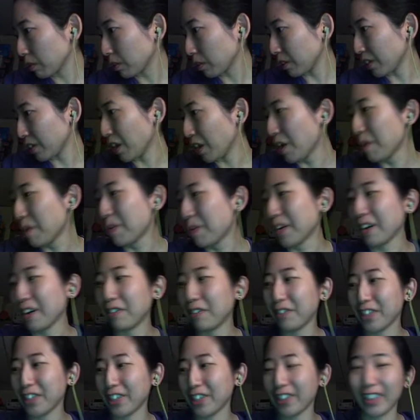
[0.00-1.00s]
No, but I'll
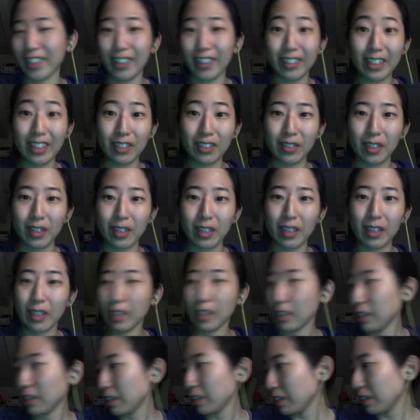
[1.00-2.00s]
figure it out. That's what I
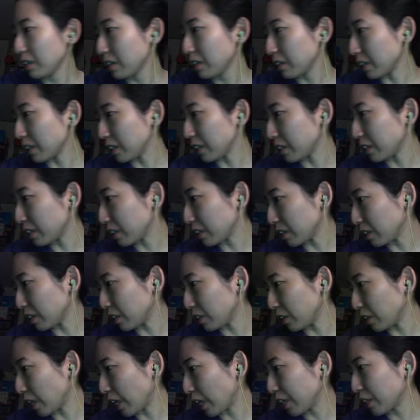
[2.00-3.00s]
like to hear.
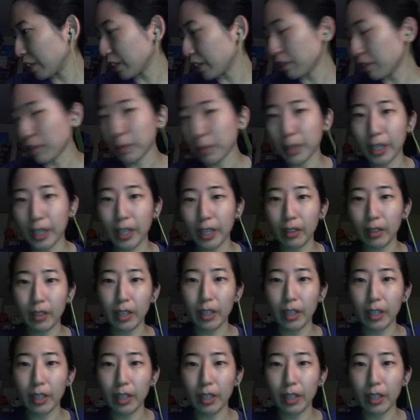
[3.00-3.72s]
I could even be a hair